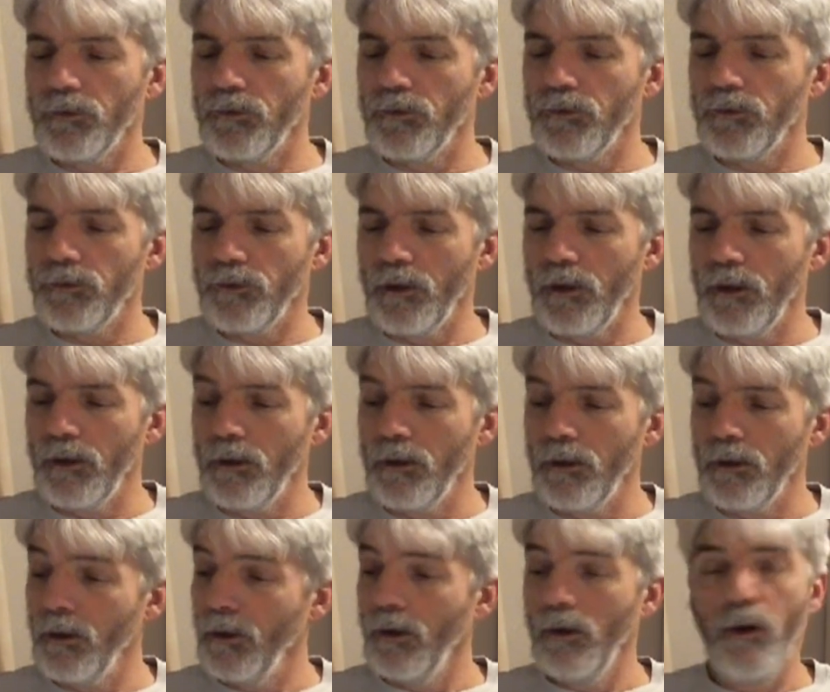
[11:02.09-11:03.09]
have to
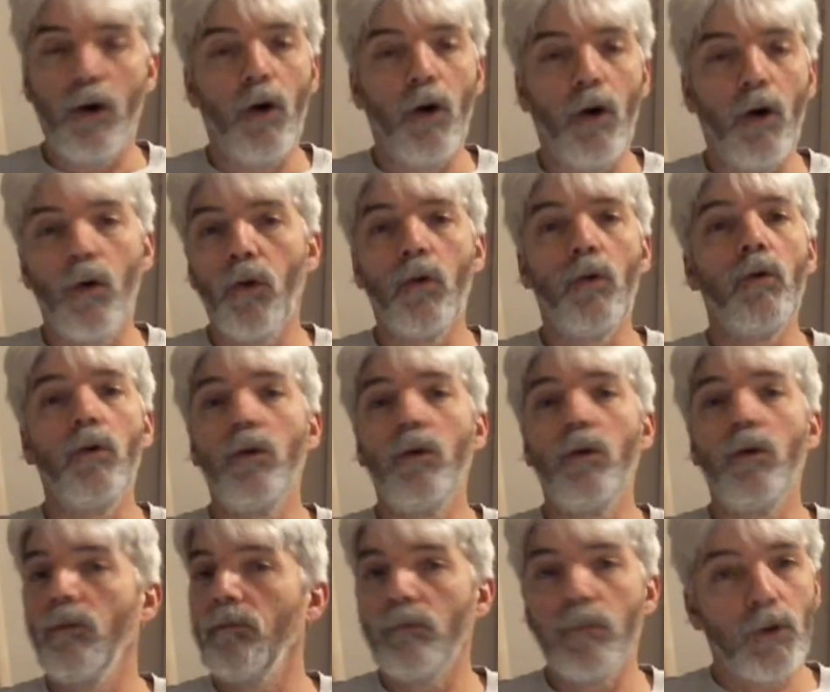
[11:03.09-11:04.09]
say,
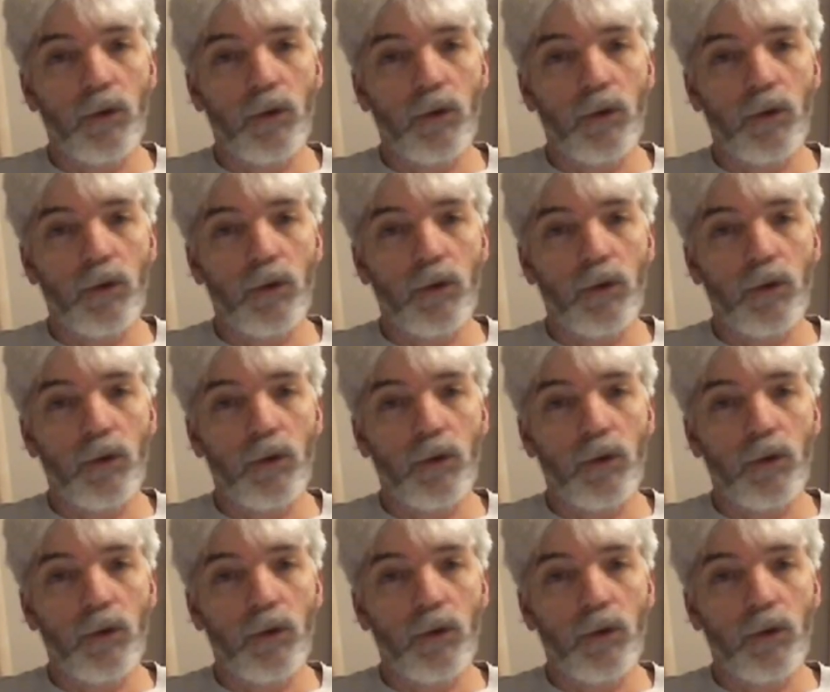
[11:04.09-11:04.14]
O